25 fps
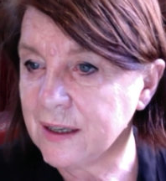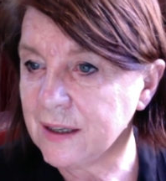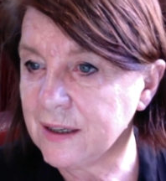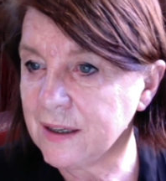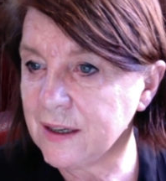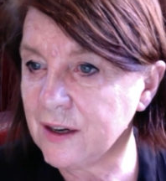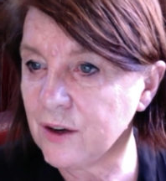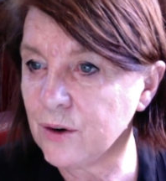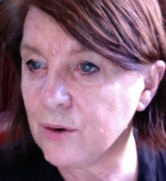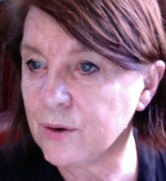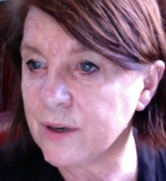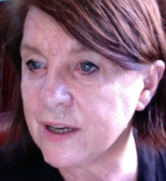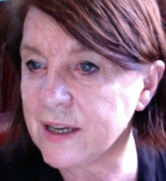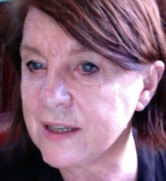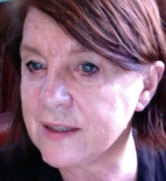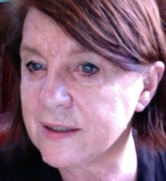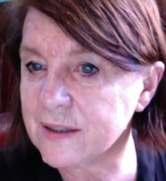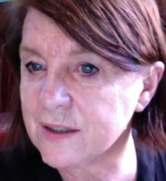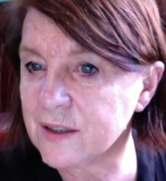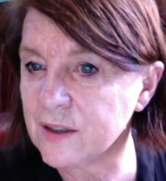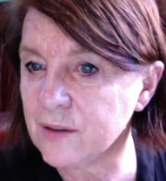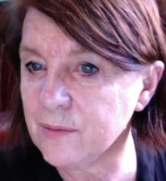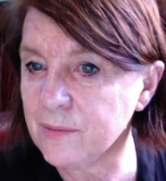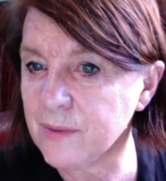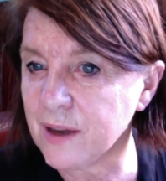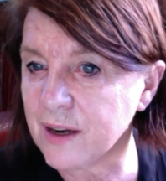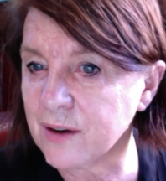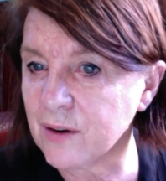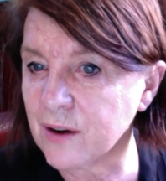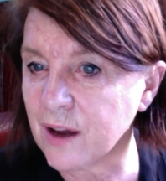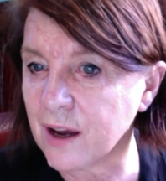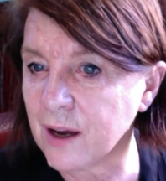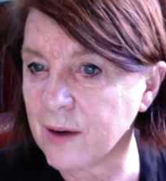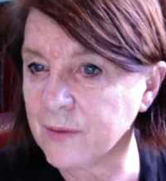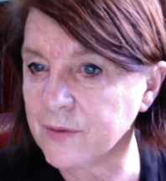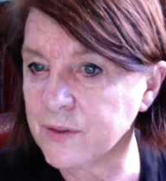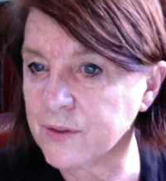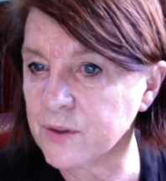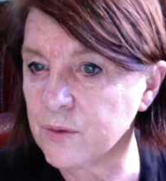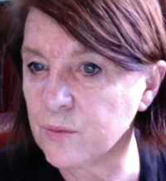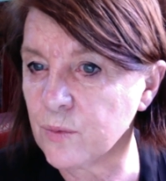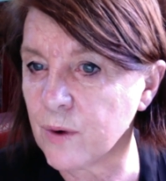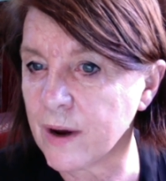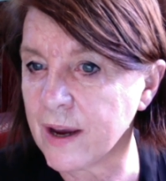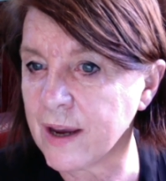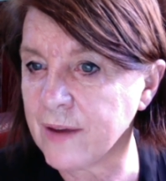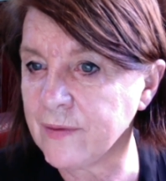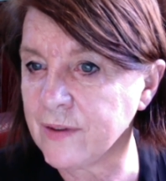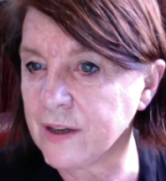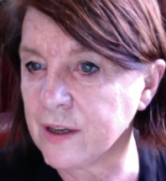Nell kissed them, and after
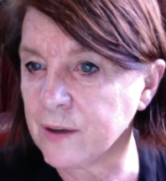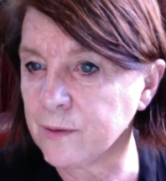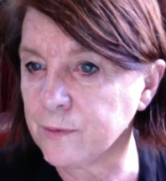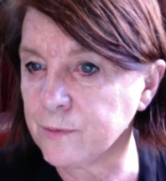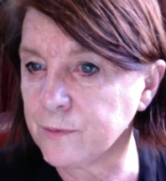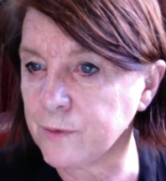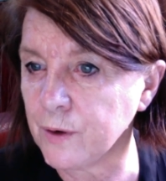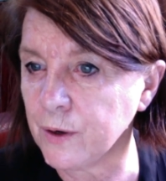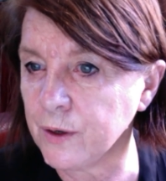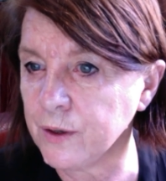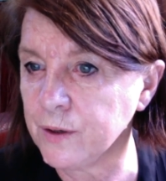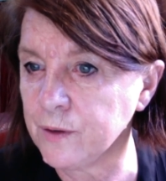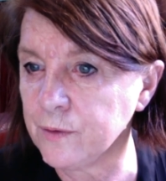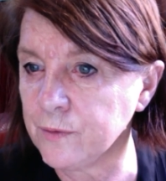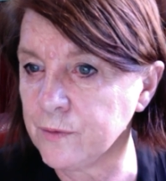waving a fond